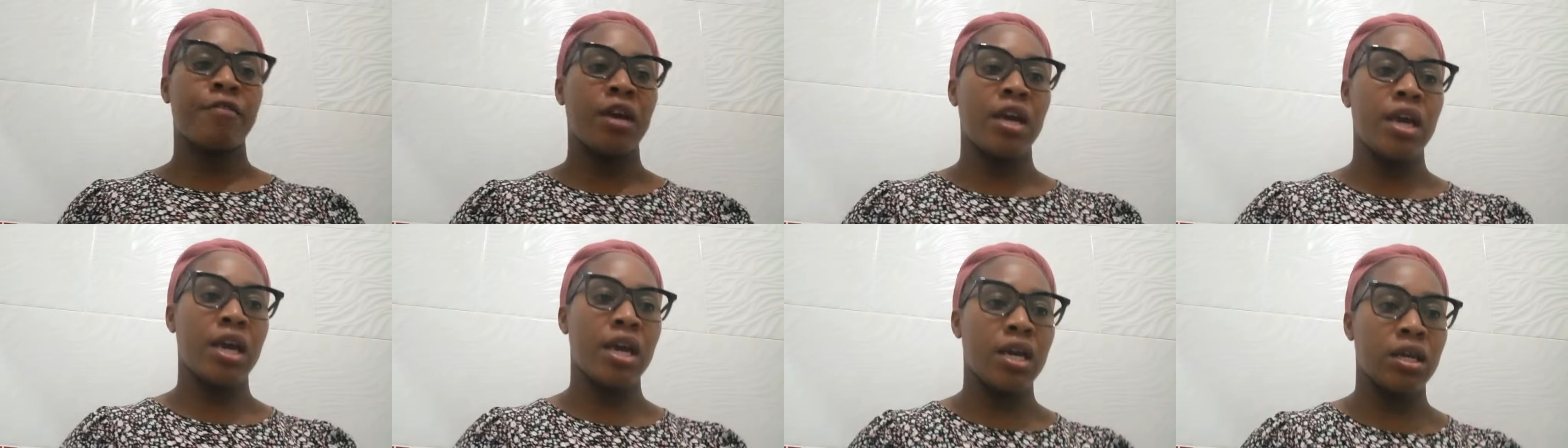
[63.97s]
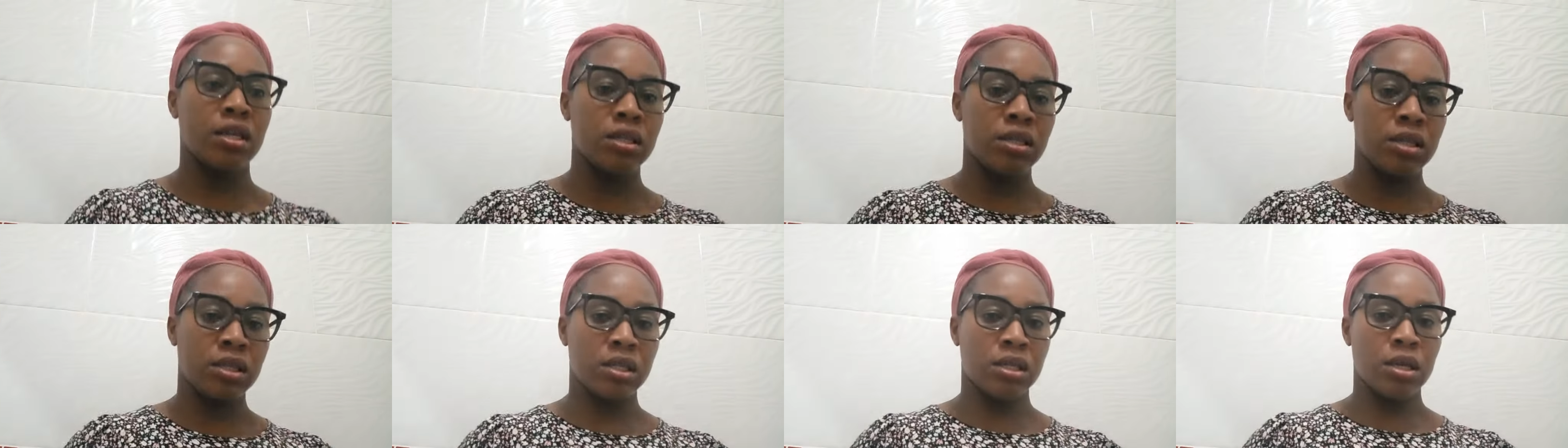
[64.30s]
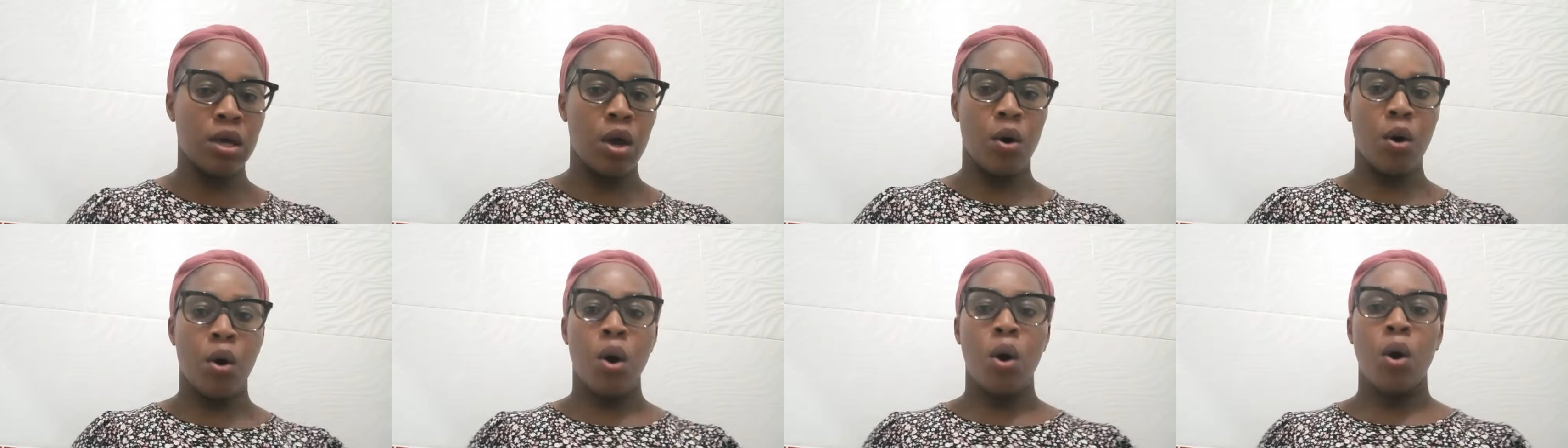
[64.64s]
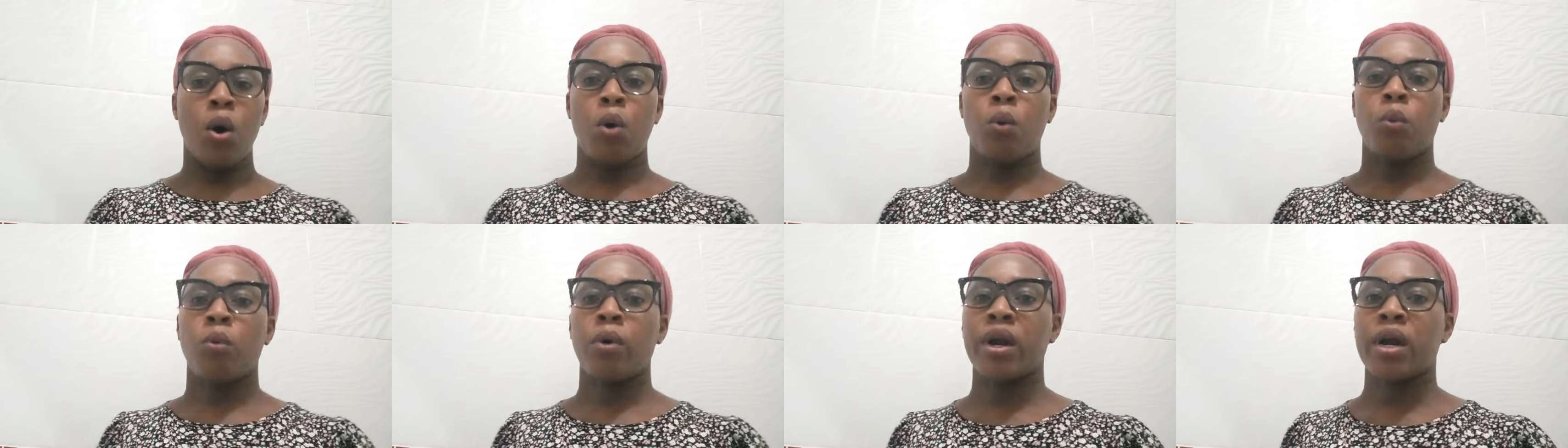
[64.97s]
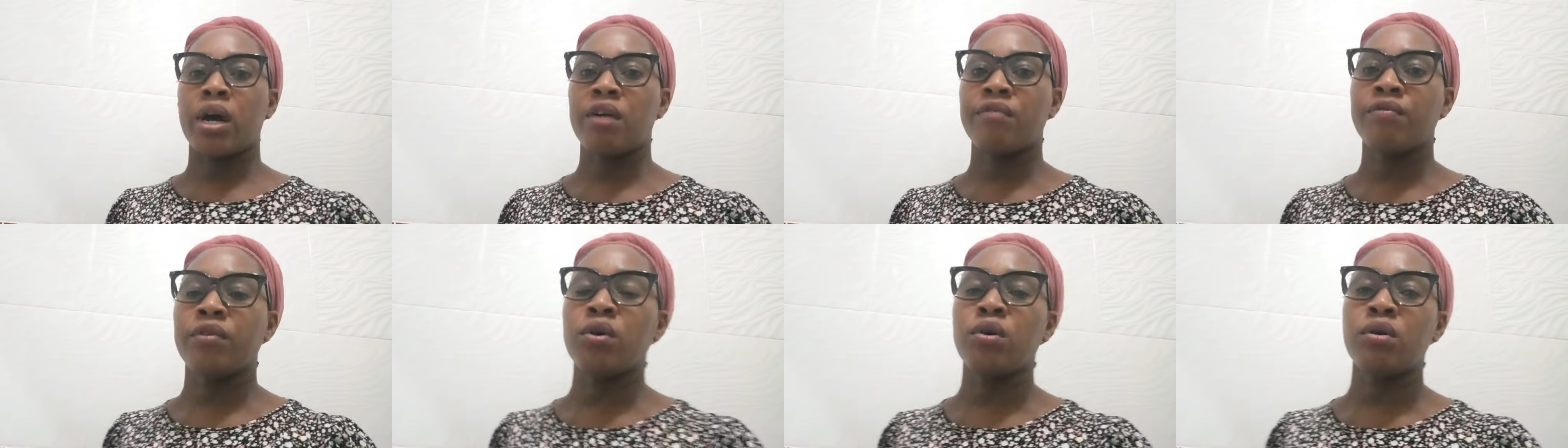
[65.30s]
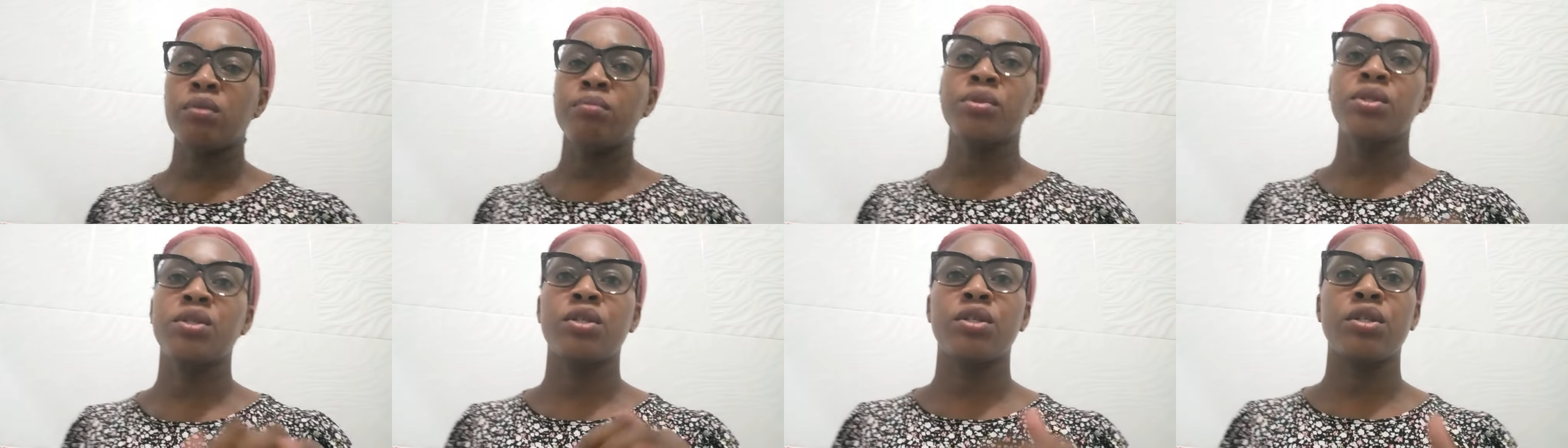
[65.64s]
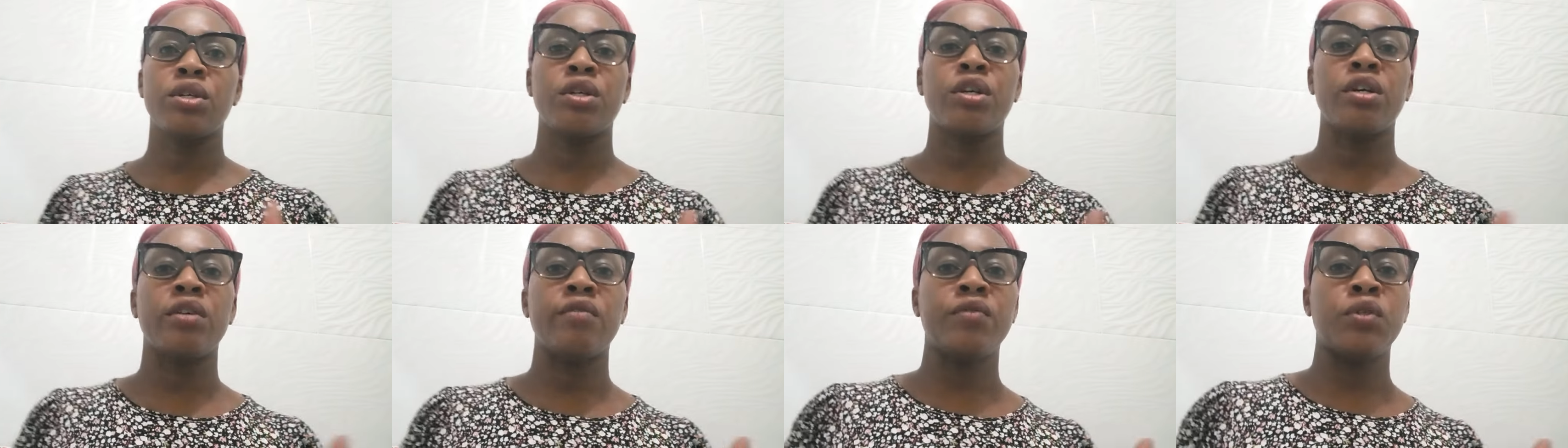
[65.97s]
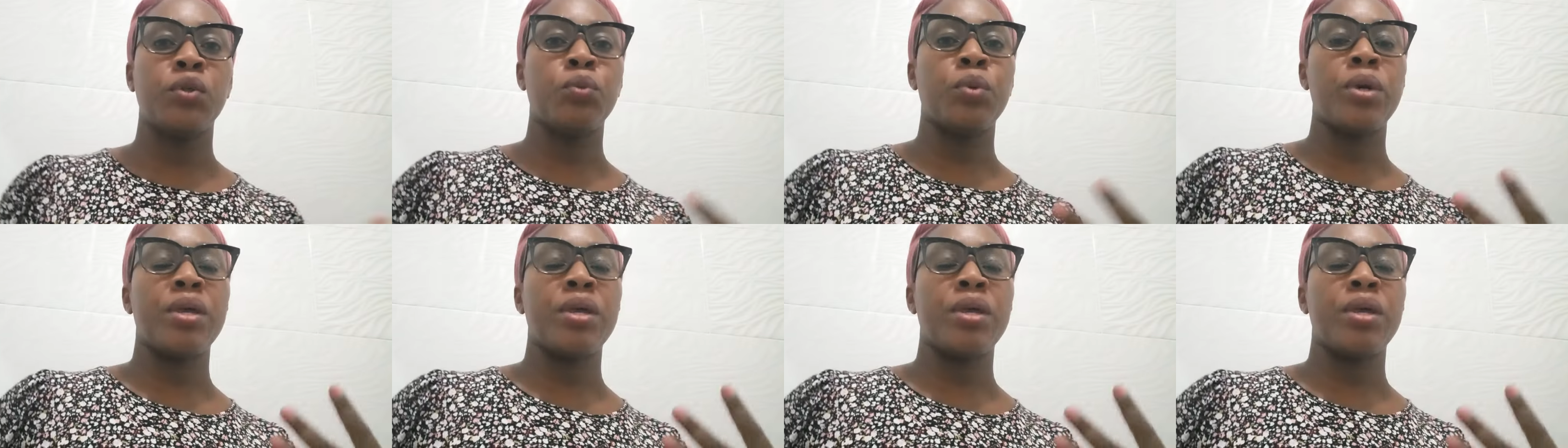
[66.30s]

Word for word: is what I've observed